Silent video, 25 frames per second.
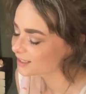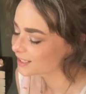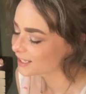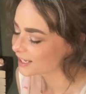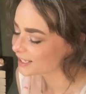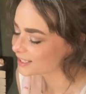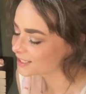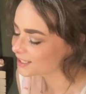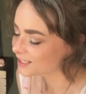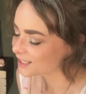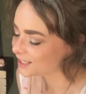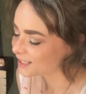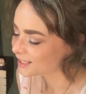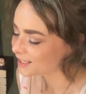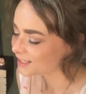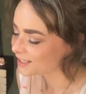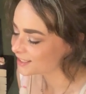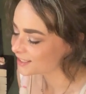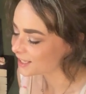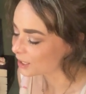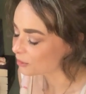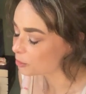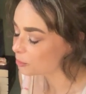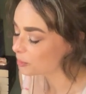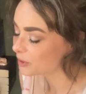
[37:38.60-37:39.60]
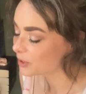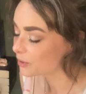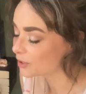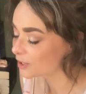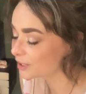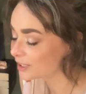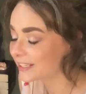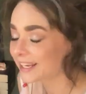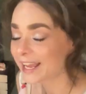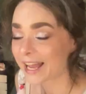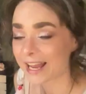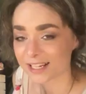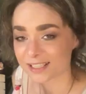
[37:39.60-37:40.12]
and that would be
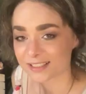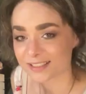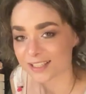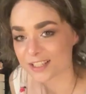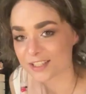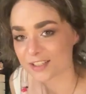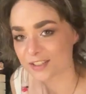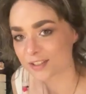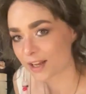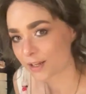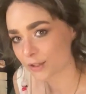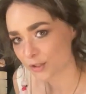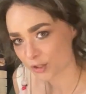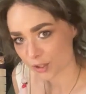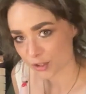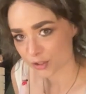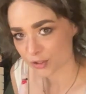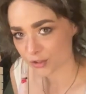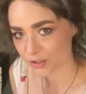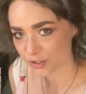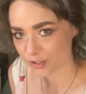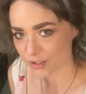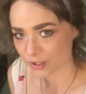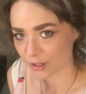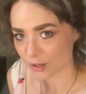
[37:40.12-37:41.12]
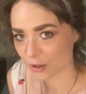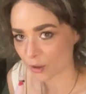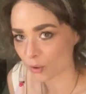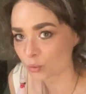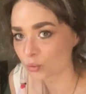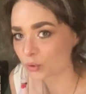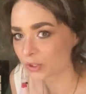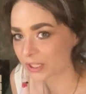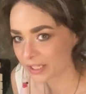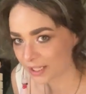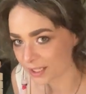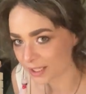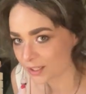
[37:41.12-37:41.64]
early access, not just
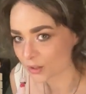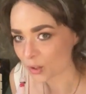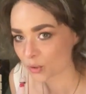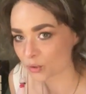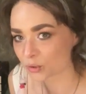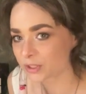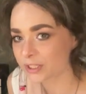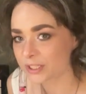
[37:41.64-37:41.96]
only